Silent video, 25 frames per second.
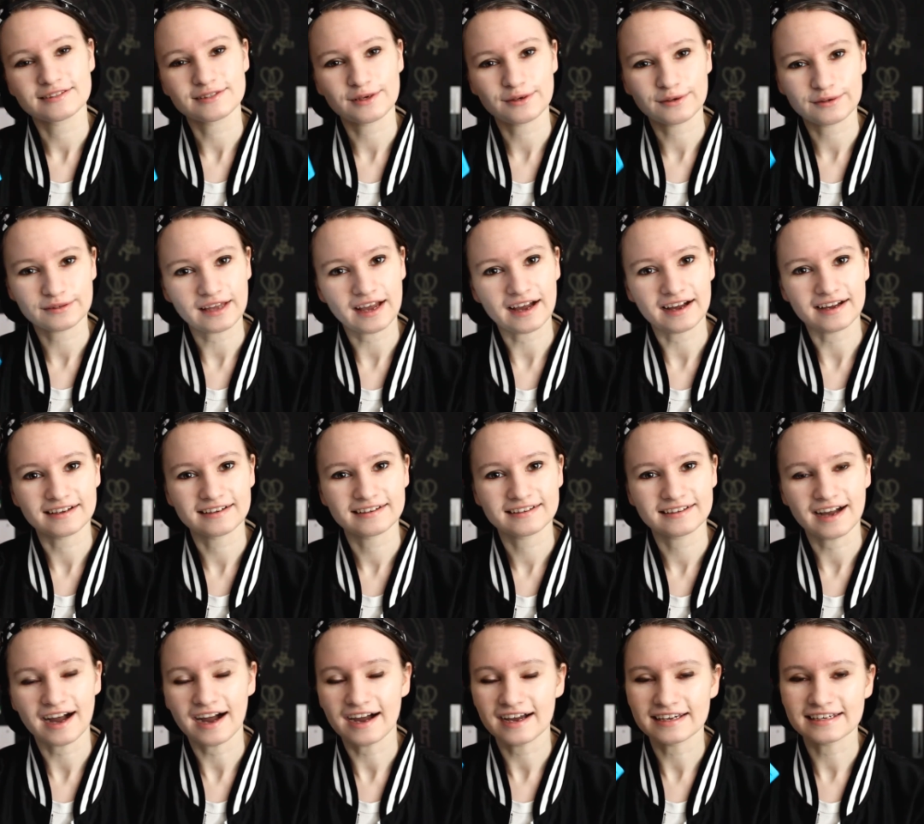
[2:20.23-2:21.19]
So yeah,
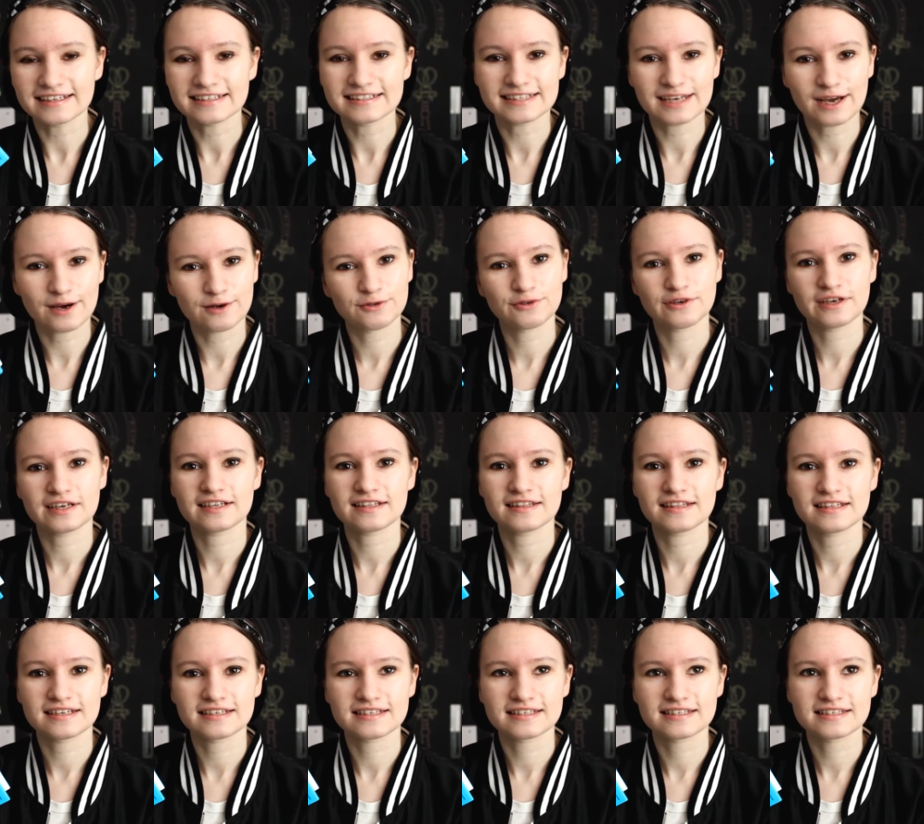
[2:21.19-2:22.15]
I downgraded
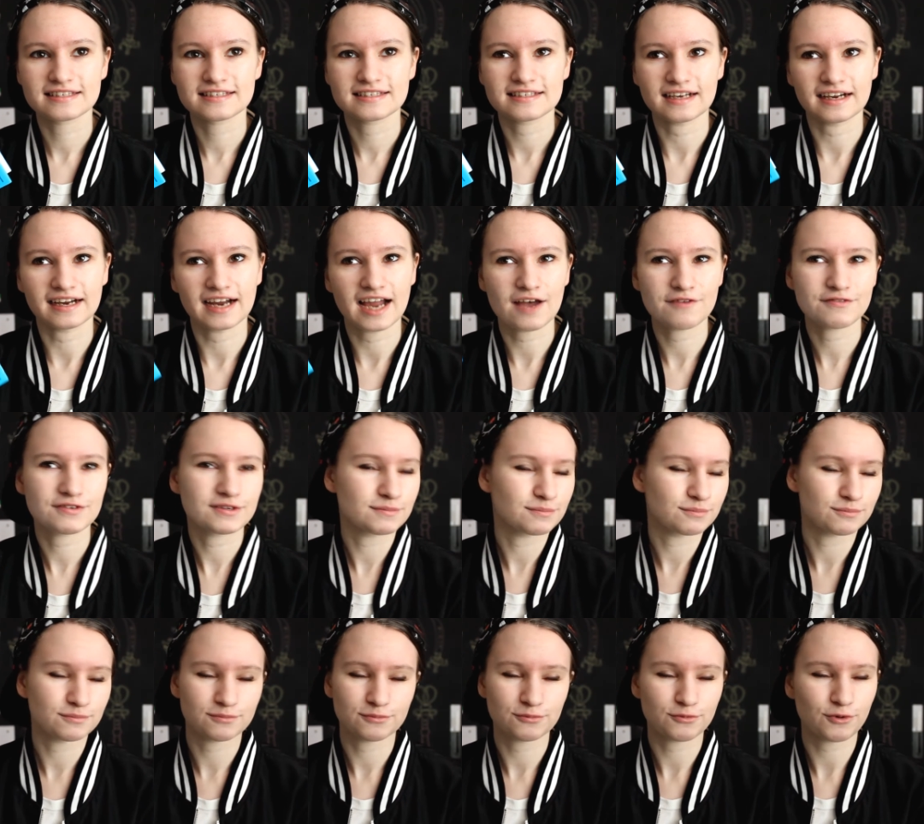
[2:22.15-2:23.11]
this. I
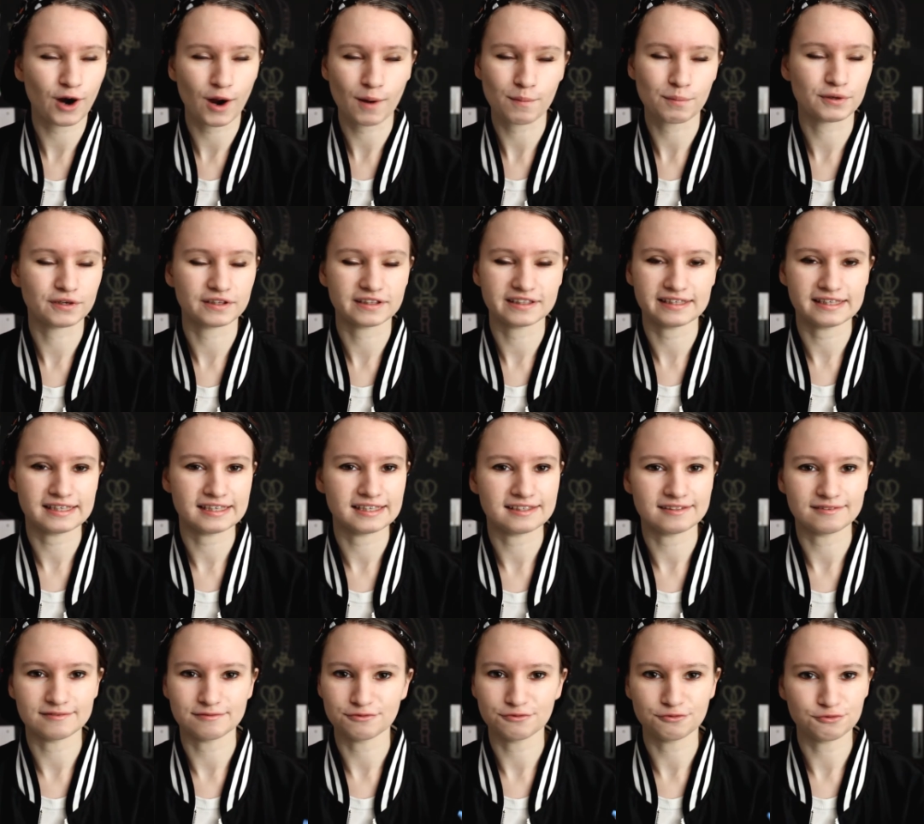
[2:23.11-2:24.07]
haven't
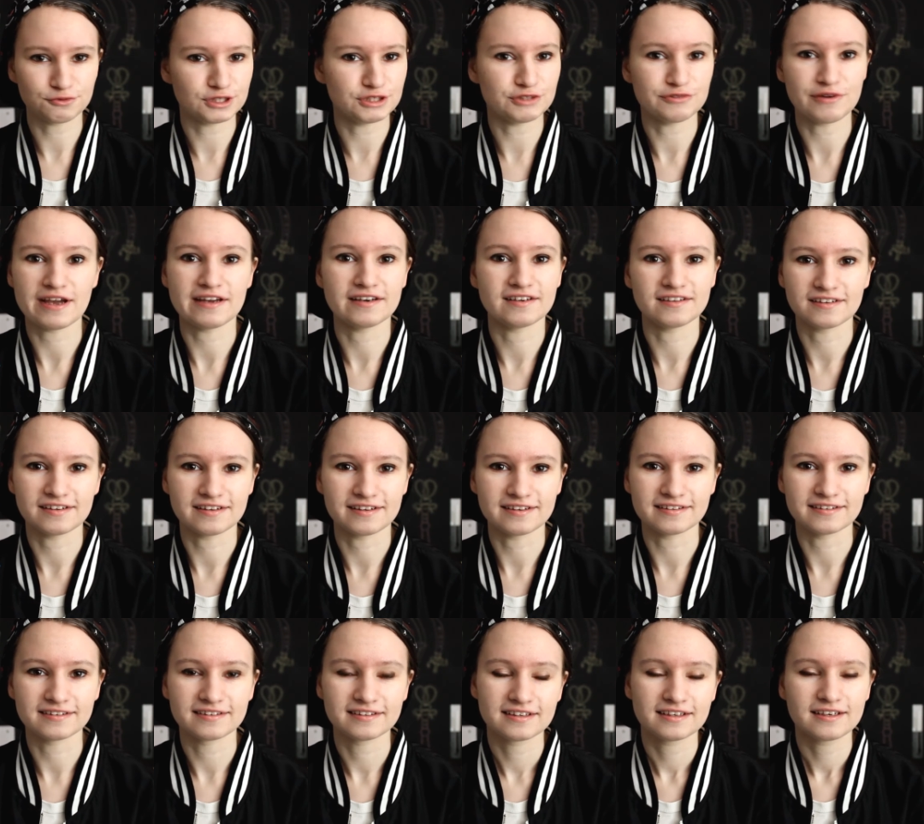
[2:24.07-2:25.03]
properly re-rated
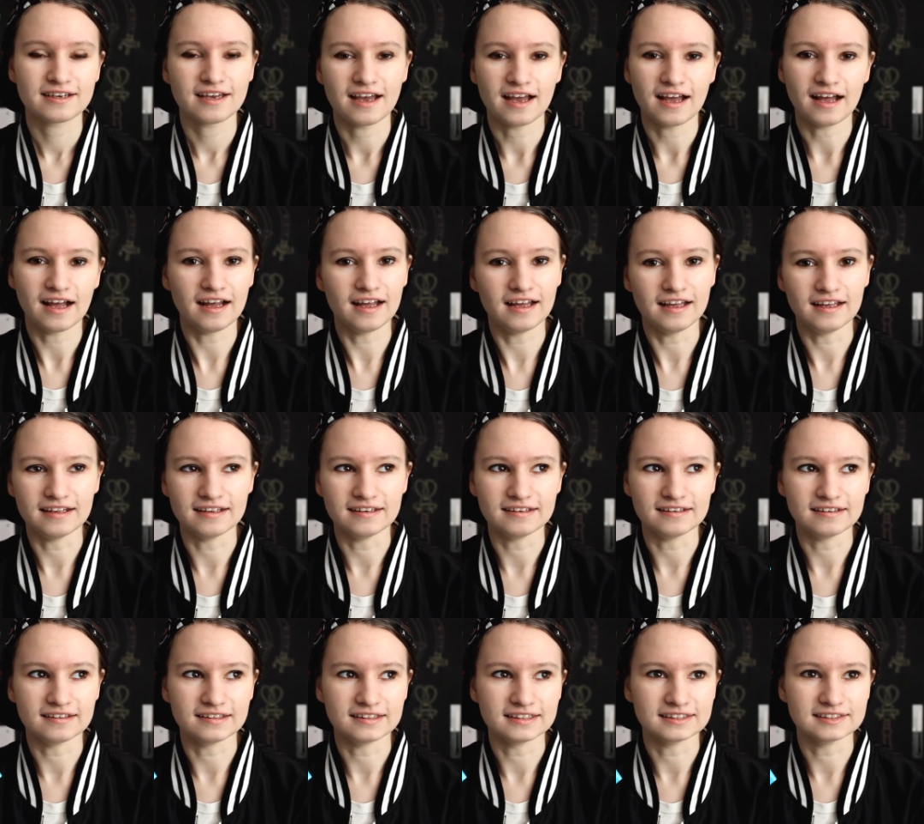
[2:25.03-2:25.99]
it
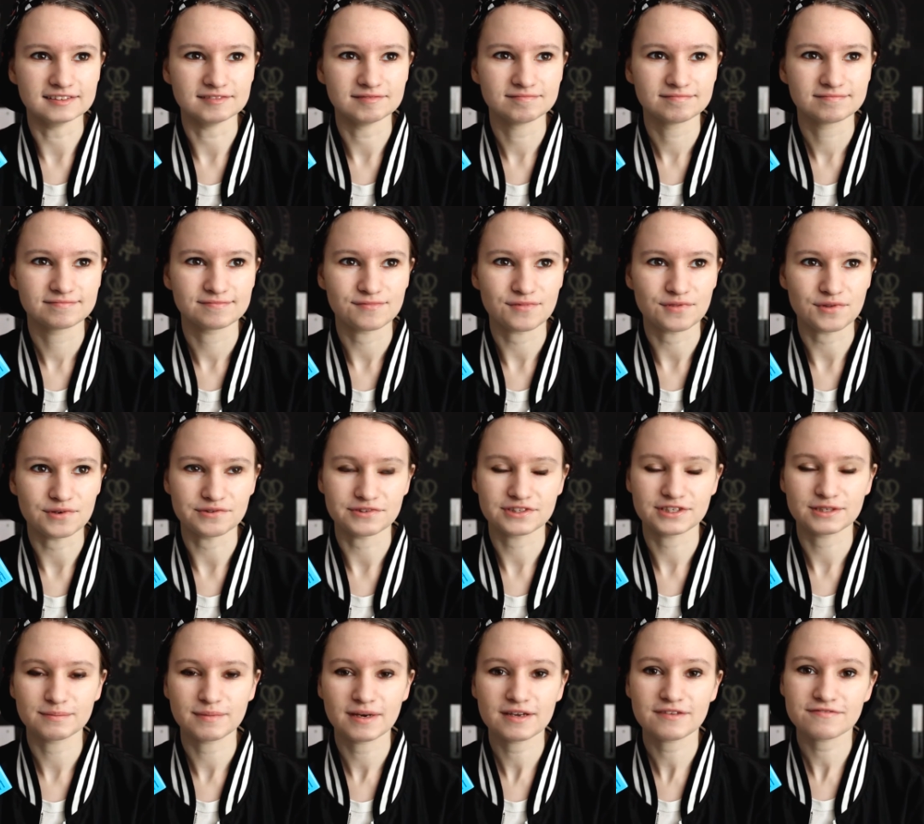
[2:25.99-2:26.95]
and uh,
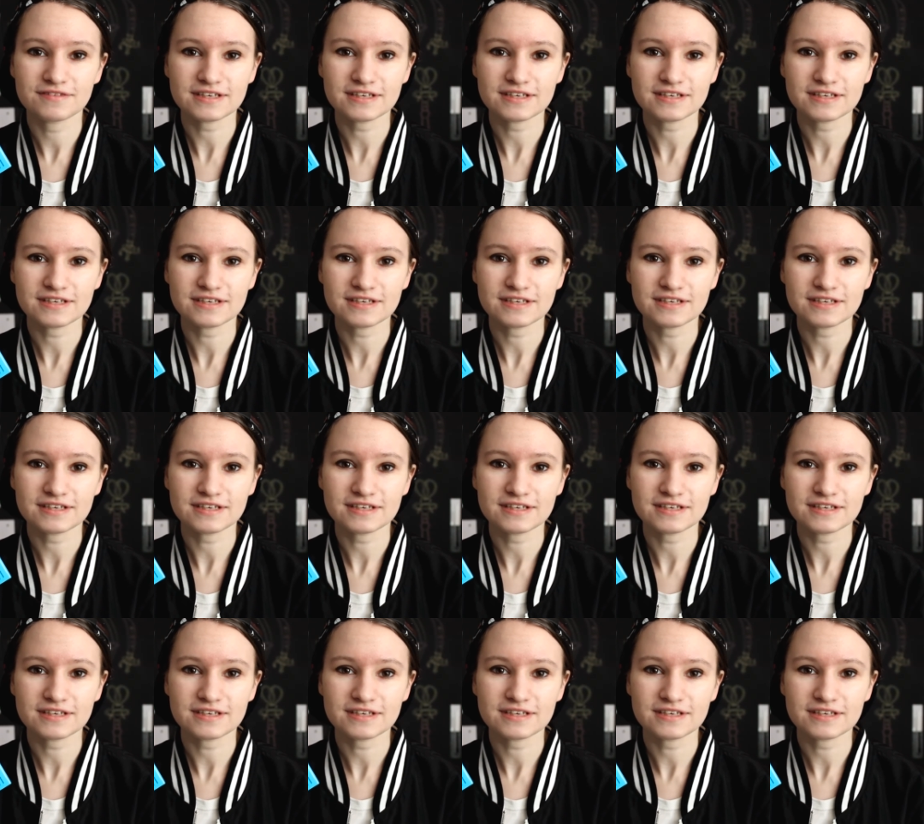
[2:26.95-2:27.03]
those are my